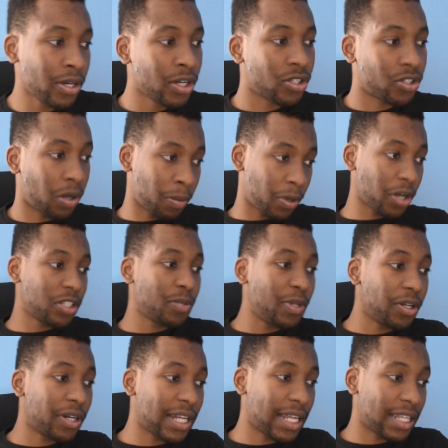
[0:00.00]
So I'm going to be
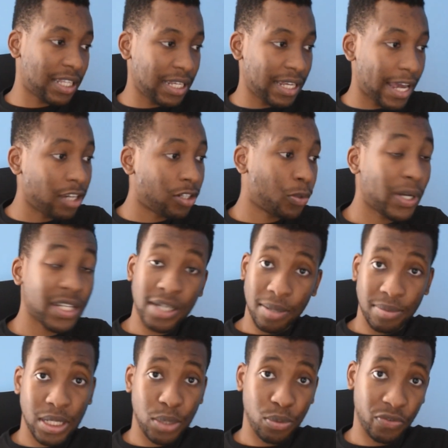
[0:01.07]
looking at the AQA
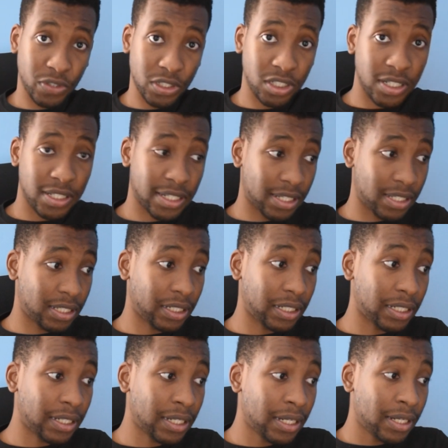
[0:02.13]
timetable for
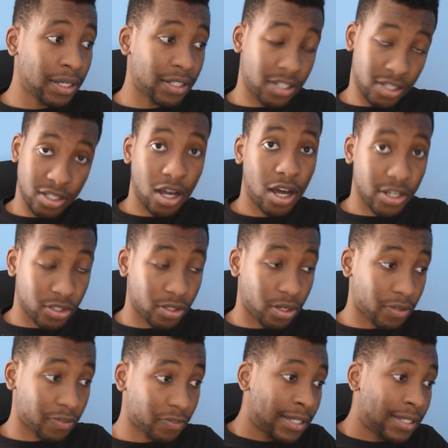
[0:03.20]
GCSE to start us
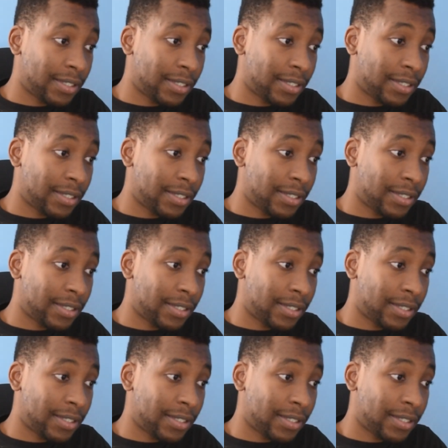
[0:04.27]
off,